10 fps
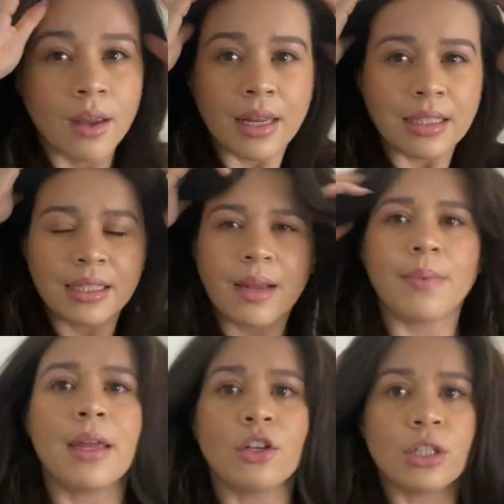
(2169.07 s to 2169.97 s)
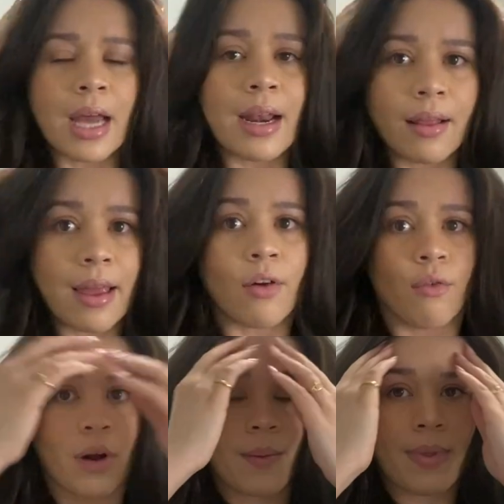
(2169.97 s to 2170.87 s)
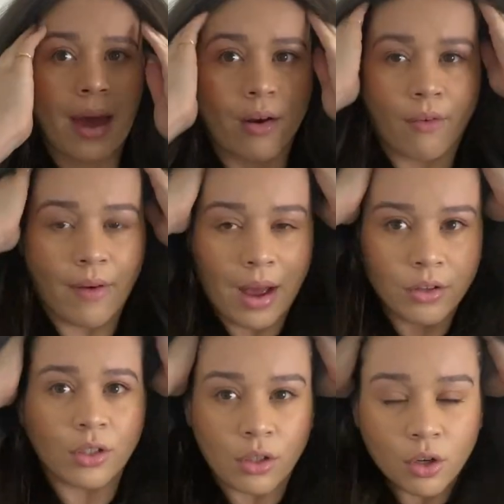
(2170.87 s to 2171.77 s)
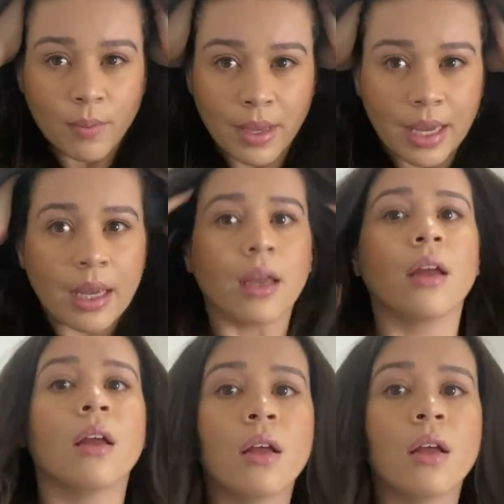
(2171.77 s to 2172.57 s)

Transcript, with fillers: And same thing, just kind of like rub that around a little bit